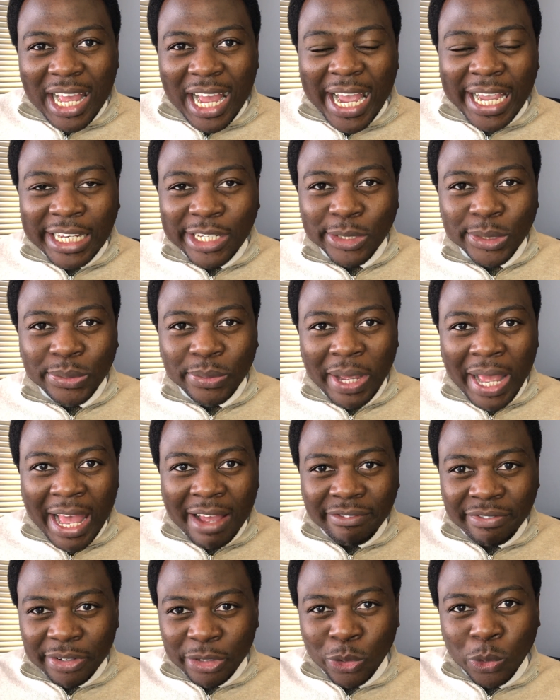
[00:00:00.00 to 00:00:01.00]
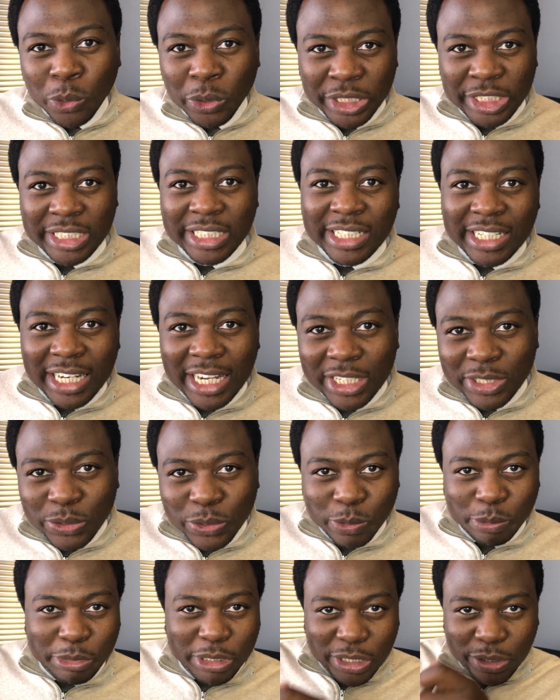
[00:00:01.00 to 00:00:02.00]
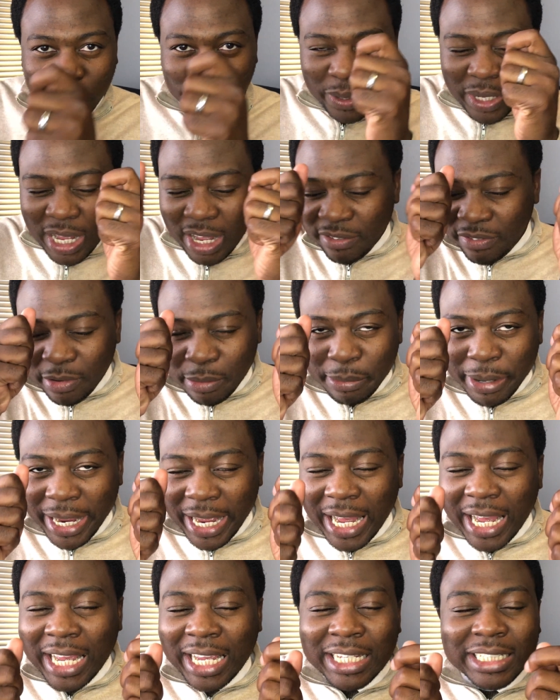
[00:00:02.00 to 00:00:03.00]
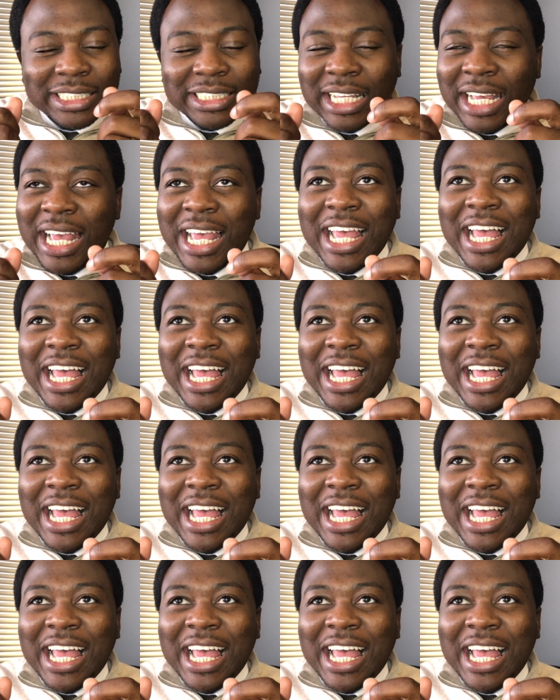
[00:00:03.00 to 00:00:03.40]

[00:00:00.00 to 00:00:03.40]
I need to have a cushion next to me to cover my eyes.